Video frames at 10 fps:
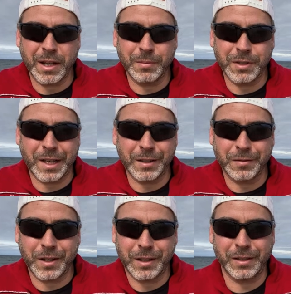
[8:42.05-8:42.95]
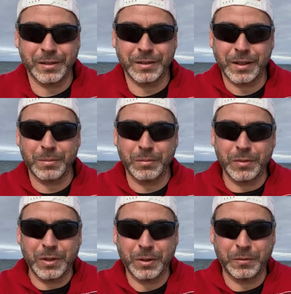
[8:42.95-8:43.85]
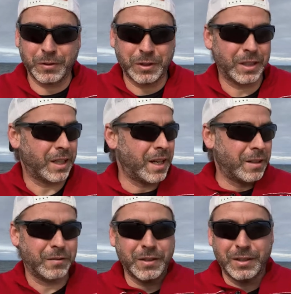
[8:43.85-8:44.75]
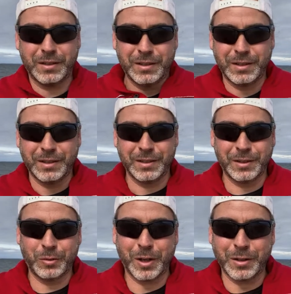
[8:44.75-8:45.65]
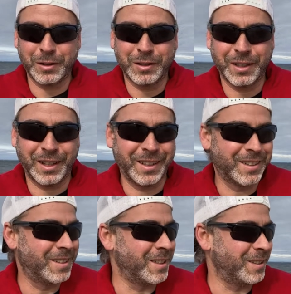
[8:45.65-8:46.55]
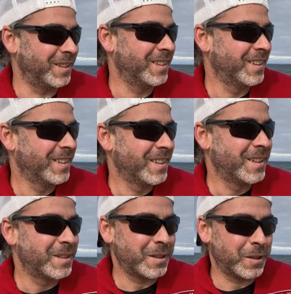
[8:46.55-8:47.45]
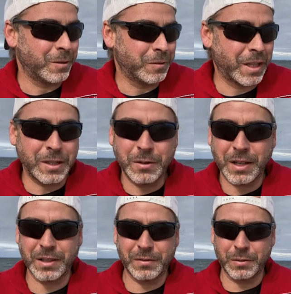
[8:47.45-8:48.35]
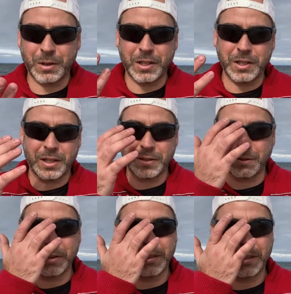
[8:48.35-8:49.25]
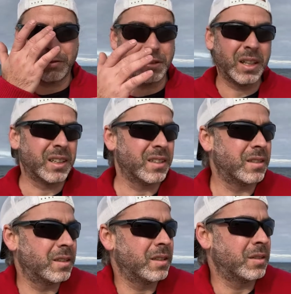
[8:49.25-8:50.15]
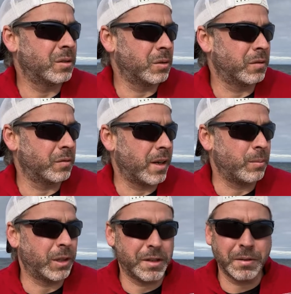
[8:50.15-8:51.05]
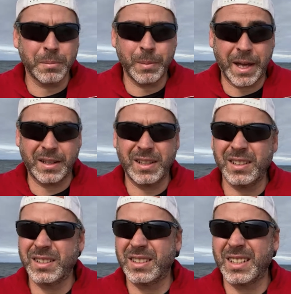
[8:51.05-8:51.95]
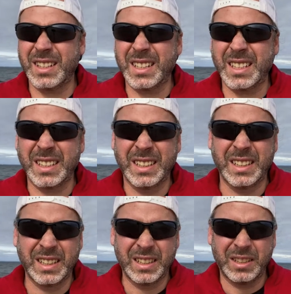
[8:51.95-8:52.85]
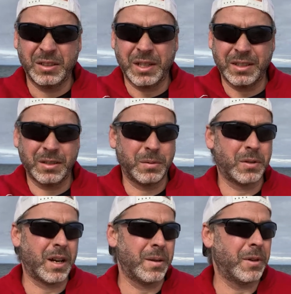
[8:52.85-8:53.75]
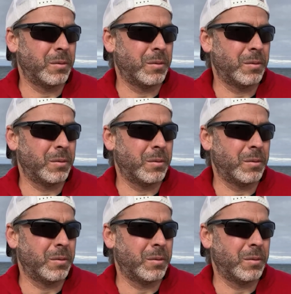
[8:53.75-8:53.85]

I am satisfied, and I'm hopeful to get out of this sweater soon. So thank you guys for watching. As always, if you like this sort of rambling madness, you can subscribe.